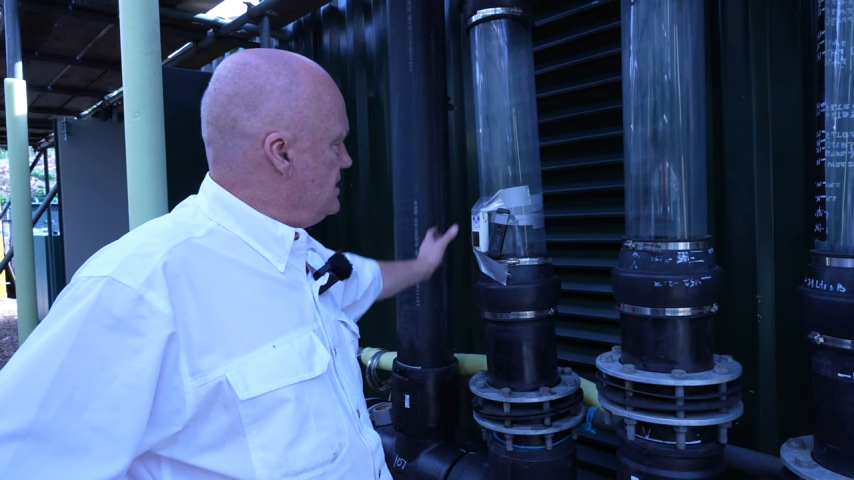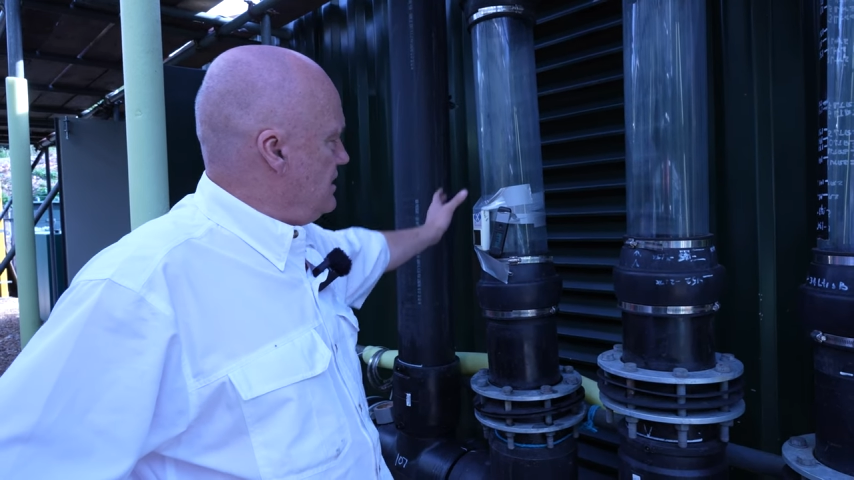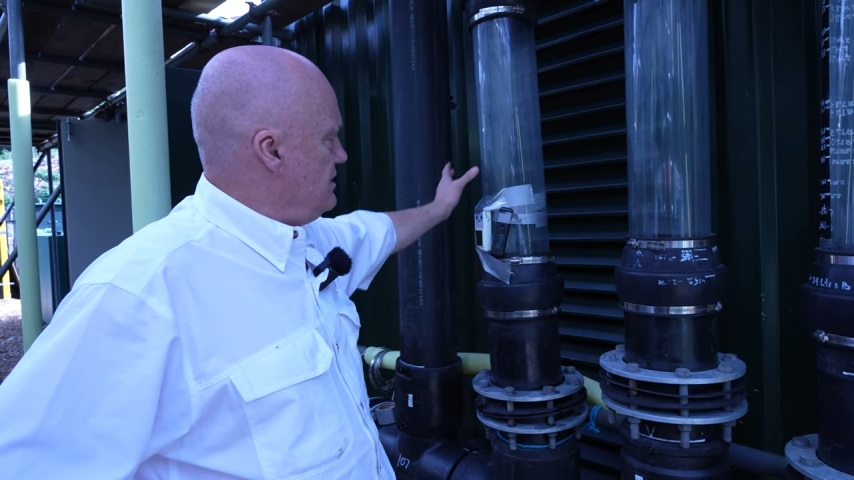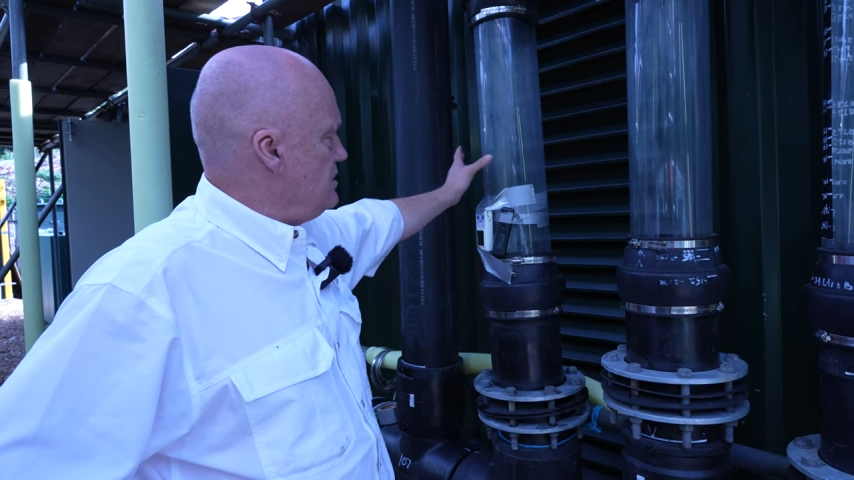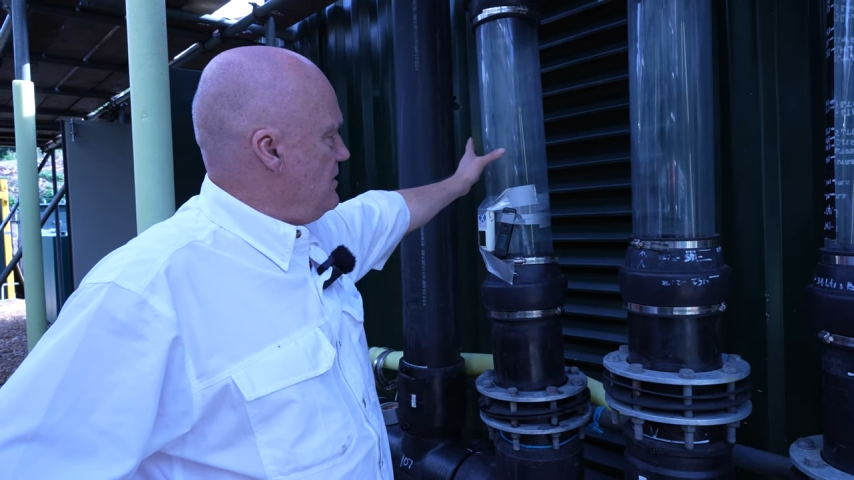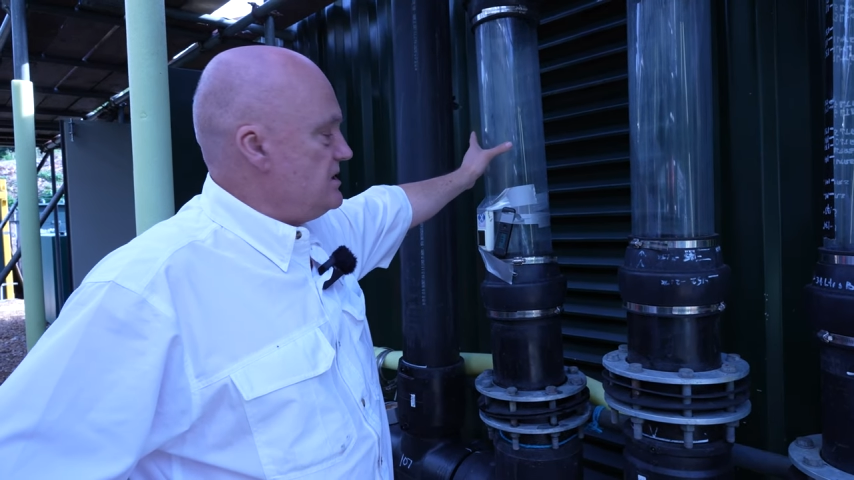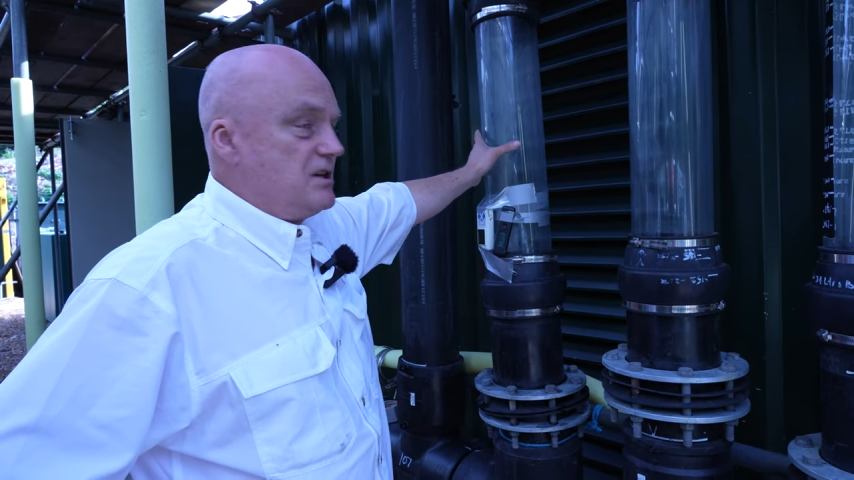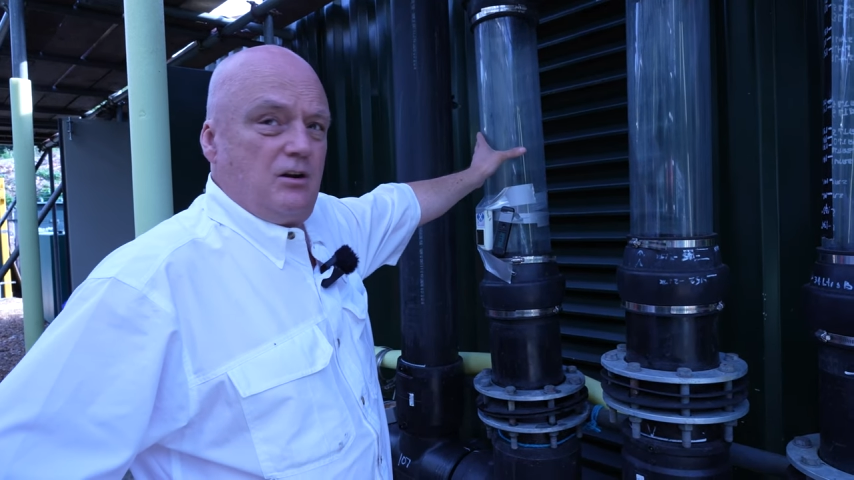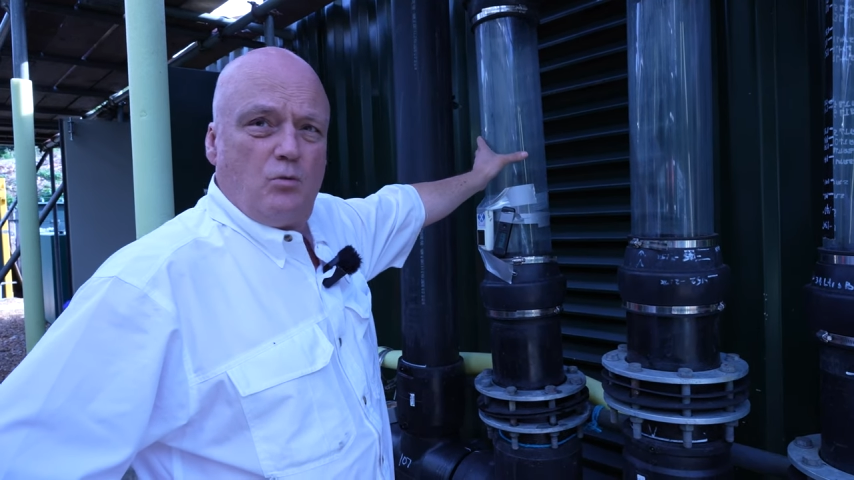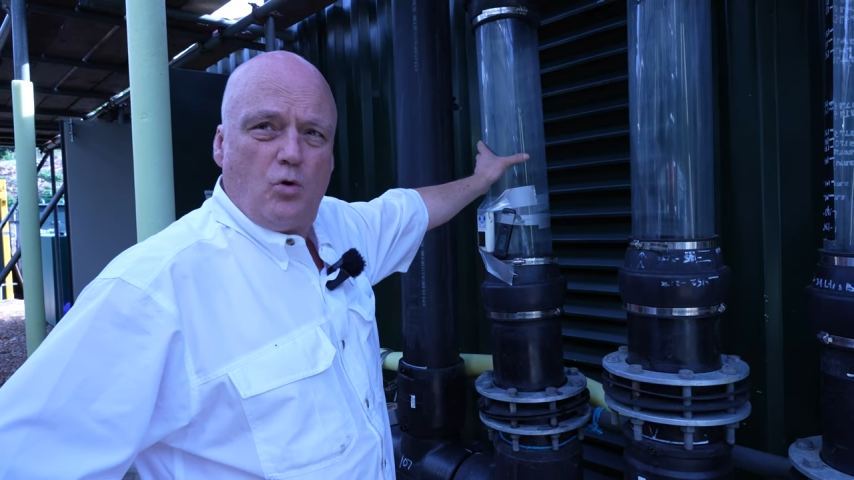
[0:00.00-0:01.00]
so this one's
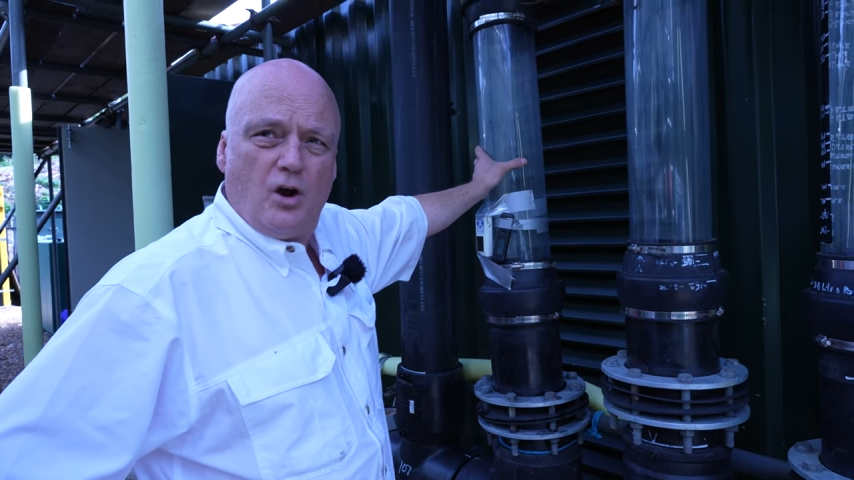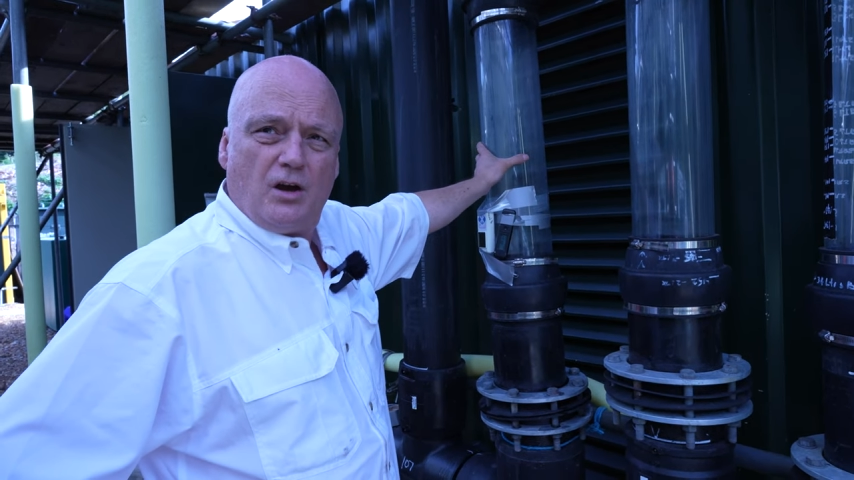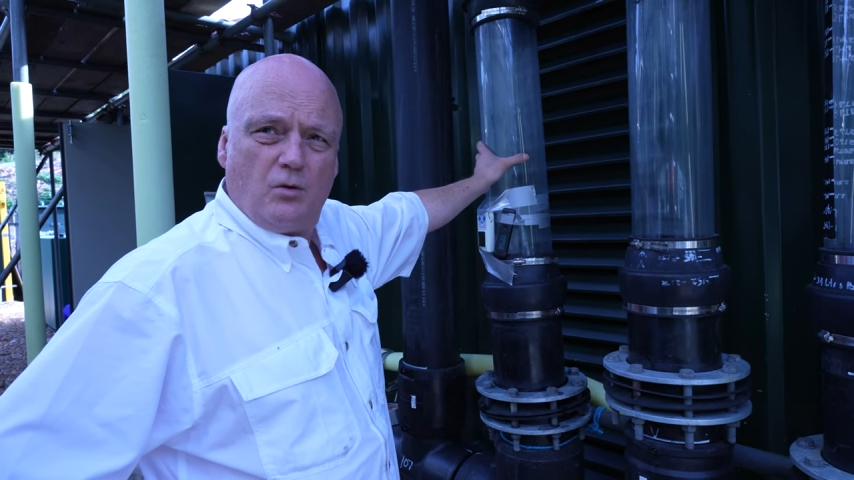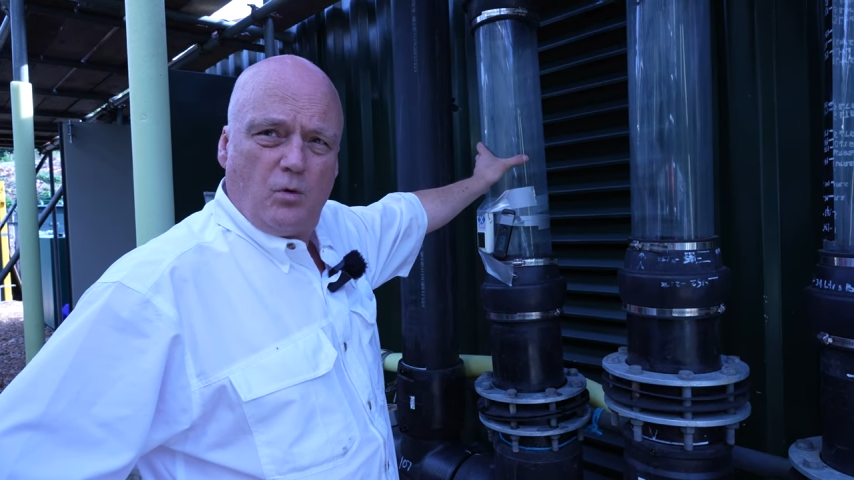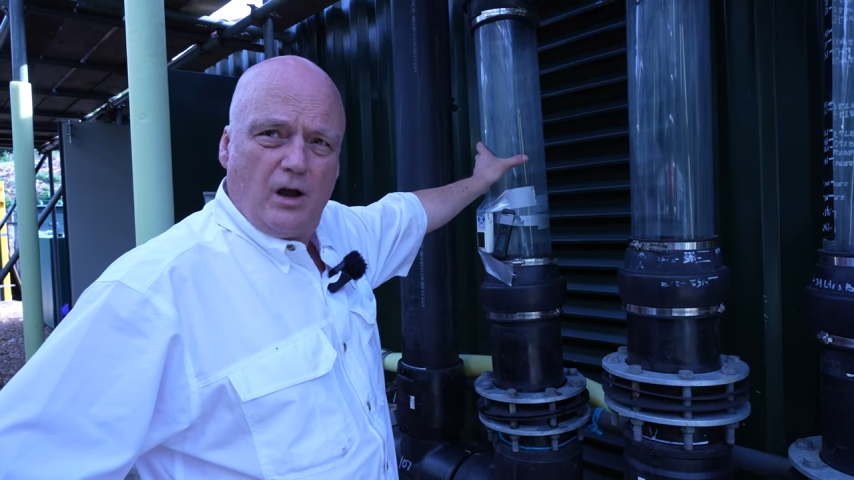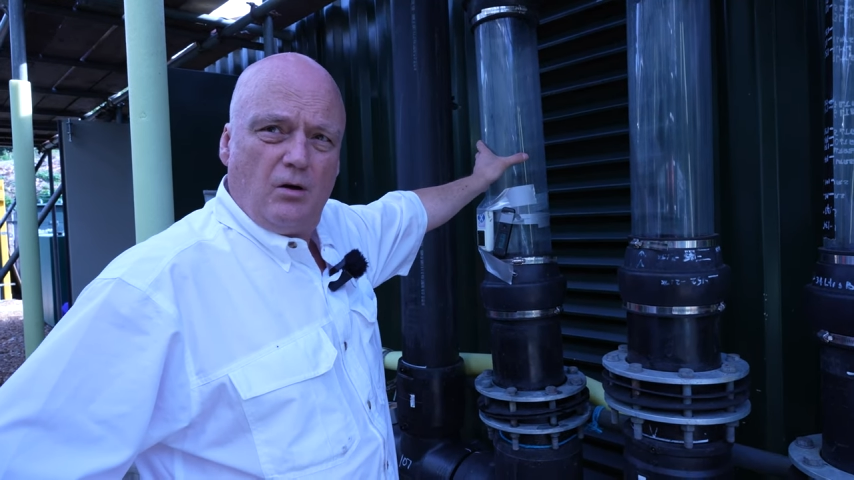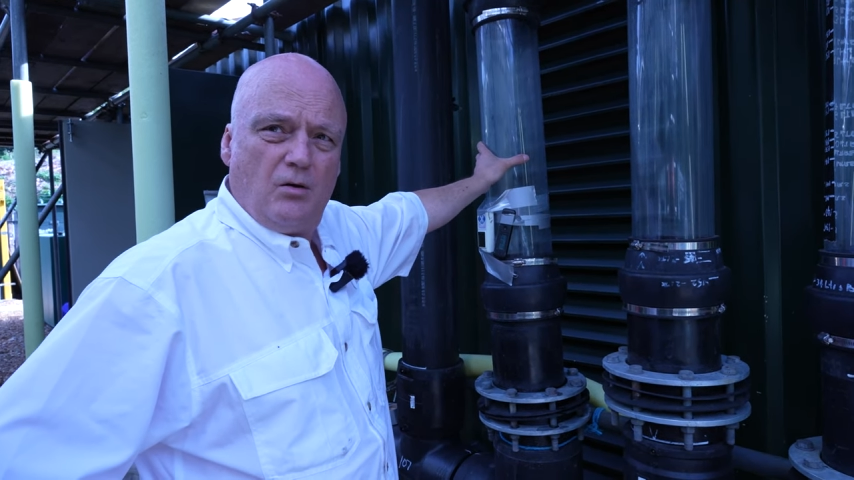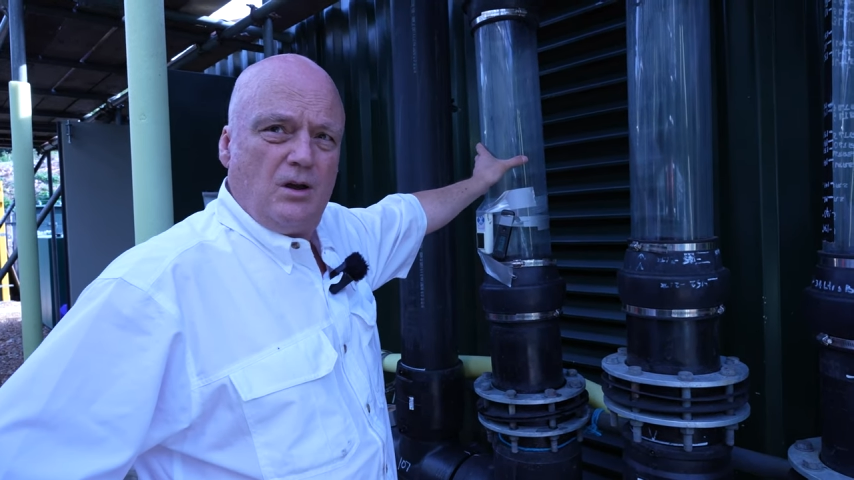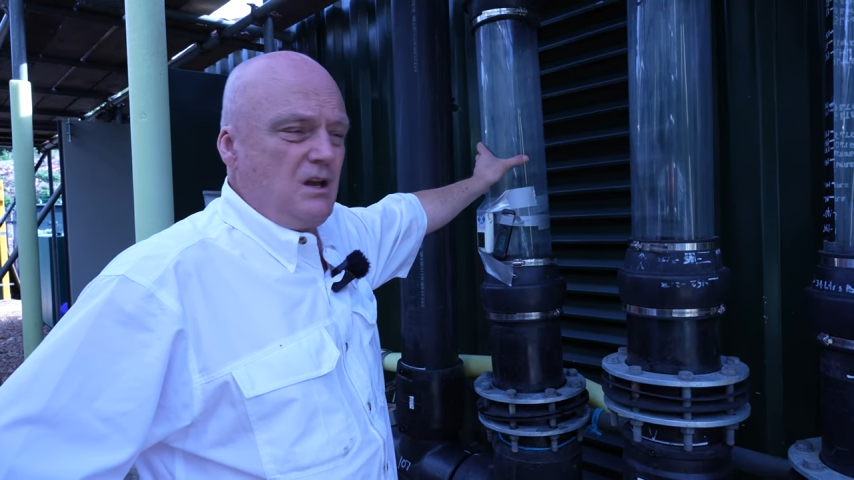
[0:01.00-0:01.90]
going to work well.